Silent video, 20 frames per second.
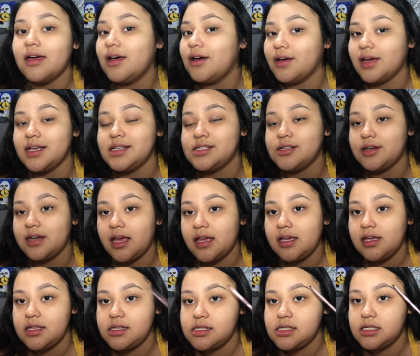Okay, so now
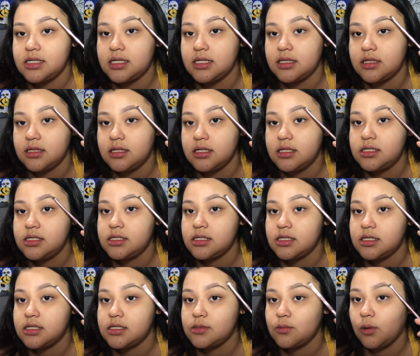you can see this
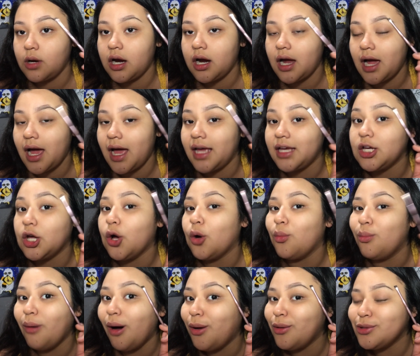is where I go
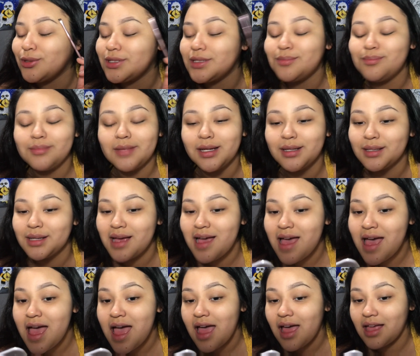bald.
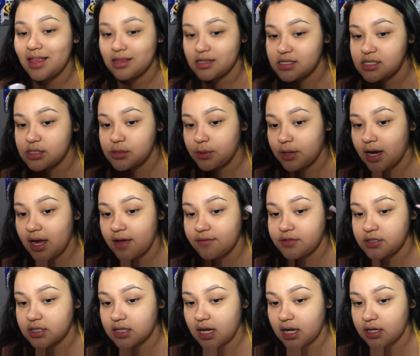And this is where I have
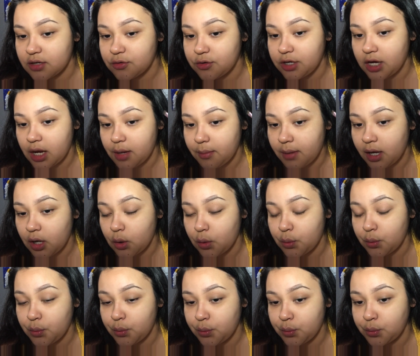to kind of create my
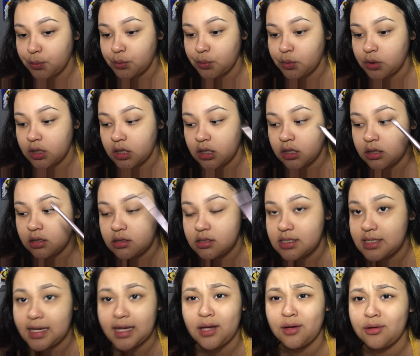own
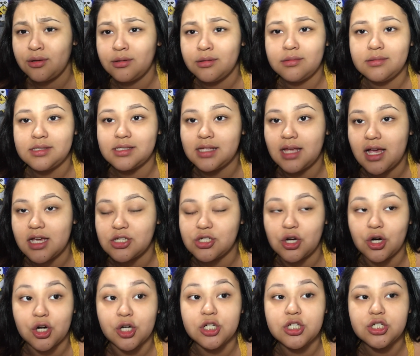tail slash
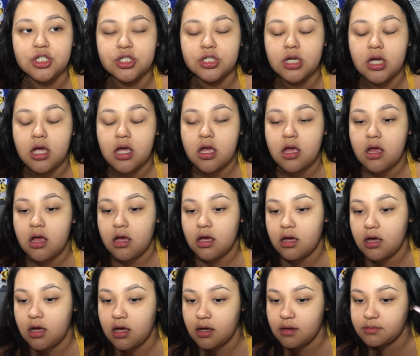arch.
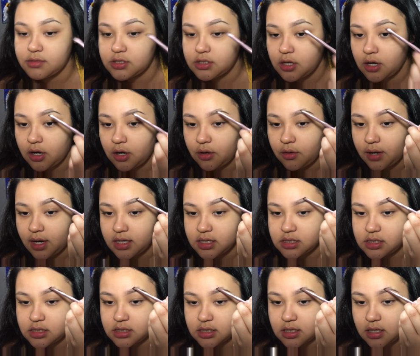So I
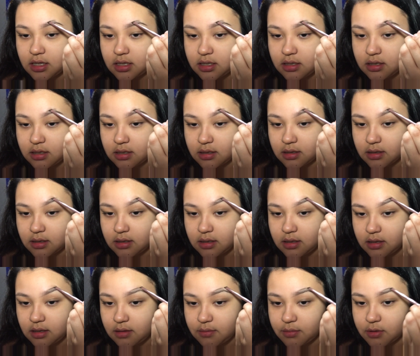just kind of
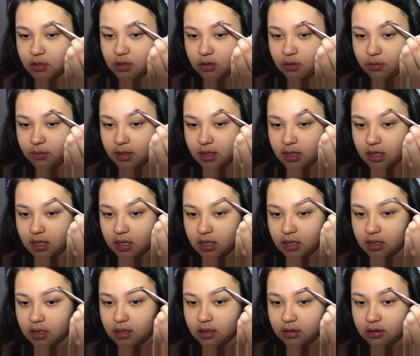keep
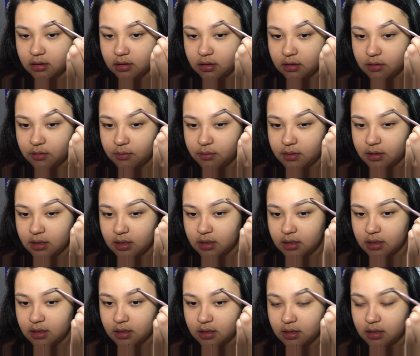going a little
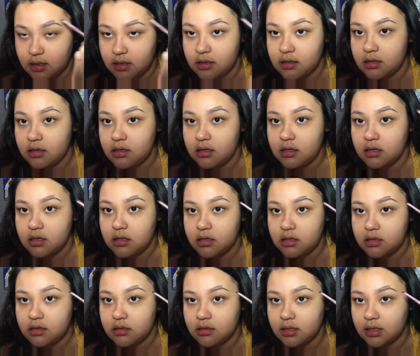bit
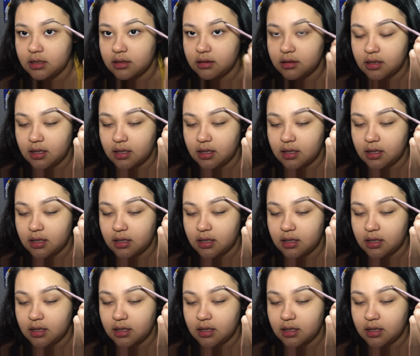like